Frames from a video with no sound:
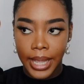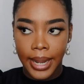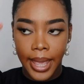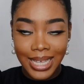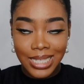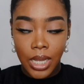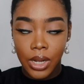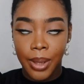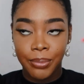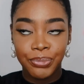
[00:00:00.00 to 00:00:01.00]

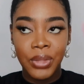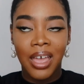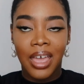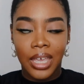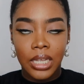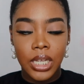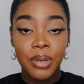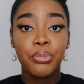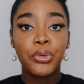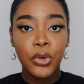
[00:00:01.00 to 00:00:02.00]
It
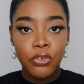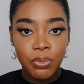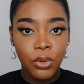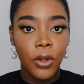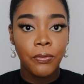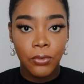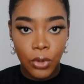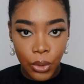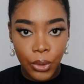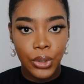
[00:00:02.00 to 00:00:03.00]
improves blood flow,